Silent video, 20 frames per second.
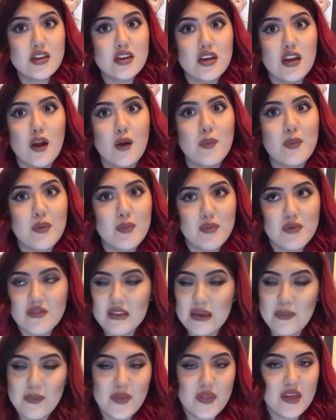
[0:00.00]
A lot of people
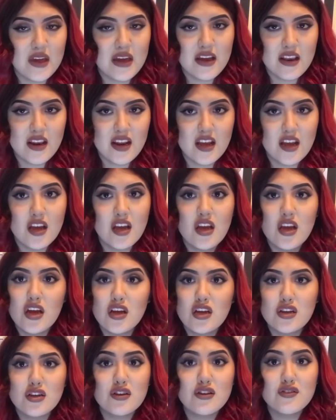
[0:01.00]
same thing, like,
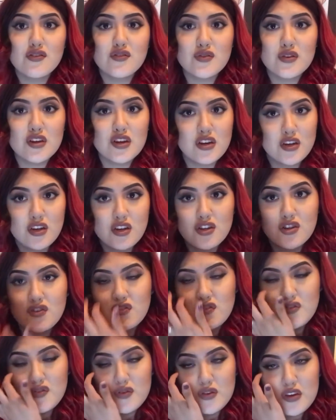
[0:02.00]
you're too young, you're
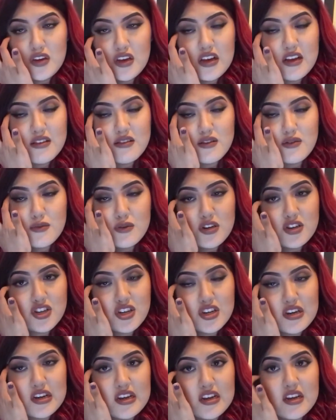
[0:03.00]
just doing, you guys are
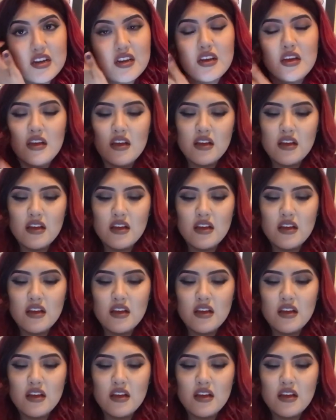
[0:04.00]
rushing it.